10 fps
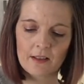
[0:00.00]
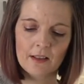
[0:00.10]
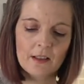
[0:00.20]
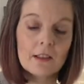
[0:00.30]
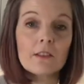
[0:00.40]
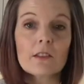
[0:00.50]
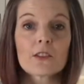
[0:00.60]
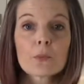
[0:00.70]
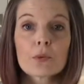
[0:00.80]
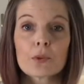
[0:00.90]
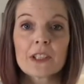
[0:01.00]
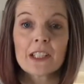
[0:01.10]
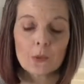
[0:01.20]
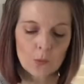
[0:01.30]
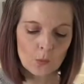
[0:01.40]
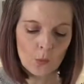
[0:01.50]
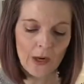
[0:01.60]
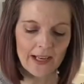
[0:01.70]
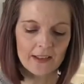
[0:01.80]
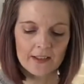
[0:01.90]
This looks pretty
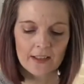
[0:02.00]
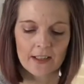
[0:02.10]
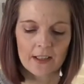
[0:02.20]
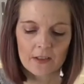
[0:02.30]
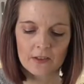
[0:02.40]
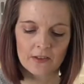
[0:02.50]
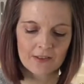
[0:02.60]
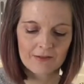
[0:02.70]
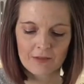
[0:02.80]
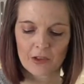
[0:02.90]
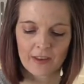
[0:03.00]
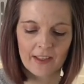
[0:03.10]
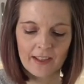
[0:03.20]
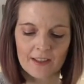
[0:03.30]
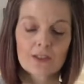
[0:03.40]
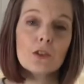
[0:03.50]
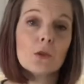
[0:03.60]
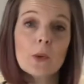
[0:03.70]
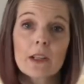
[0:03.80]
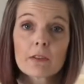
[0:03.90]
wet, and you'll think it's too
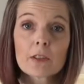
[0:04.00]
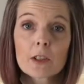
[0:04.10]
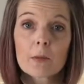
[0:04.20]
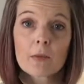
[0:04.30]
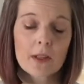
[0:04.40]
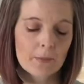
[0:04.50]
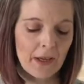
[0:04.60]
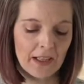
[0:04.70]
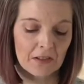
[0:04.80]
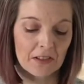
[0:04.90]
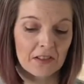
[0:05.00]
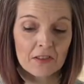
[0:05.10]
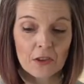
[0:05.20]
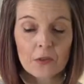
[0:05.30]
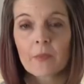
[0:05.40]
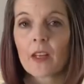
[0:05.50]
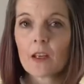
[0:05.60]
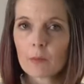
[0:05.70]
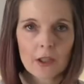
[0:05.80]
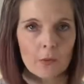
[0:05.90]
wet for a pie crust dough,
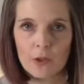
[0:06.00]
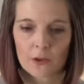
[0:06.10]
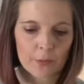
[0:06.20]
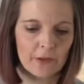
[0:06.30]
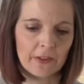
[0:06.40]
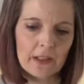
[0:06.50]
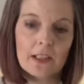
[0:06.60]
but it works perfectly.